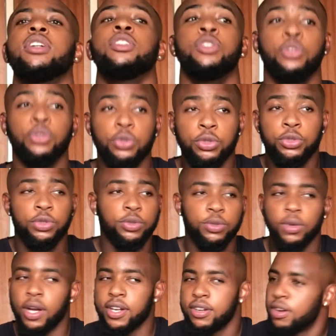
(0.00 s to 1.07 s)
You
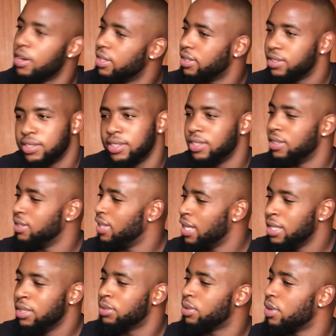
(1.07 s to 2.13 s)
two are not in
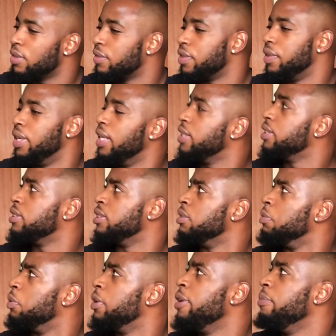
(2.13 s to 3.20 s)
any sort of a relationship
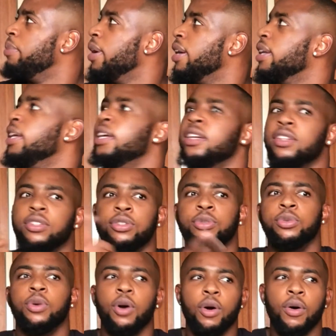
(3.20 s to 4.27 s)
whereby
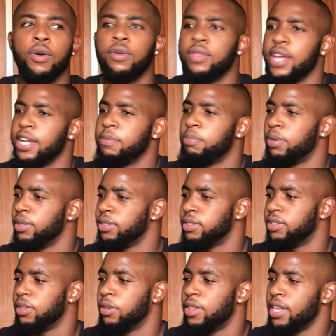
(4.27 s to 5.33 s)
you owe that
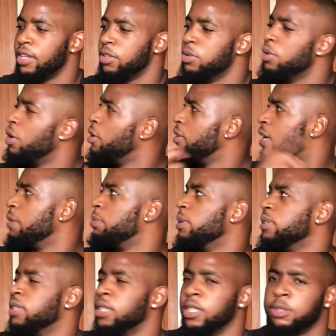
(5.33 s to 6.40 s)
person or that you owe that
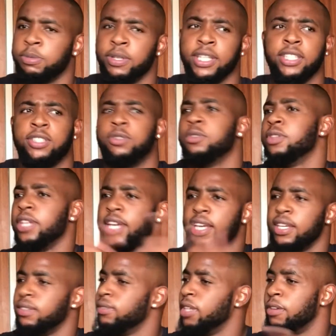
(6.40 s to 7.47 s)
person an explanation or
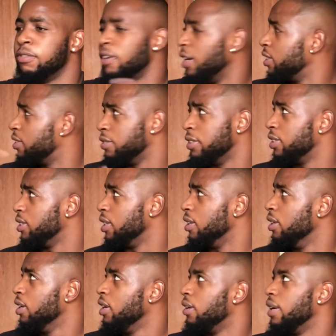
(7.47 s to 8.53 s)
or vice versa,
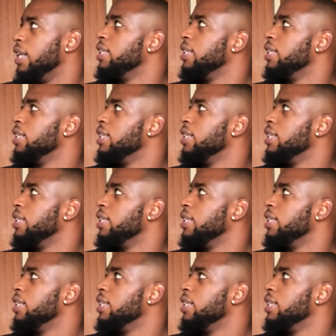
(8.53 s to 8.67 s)
right?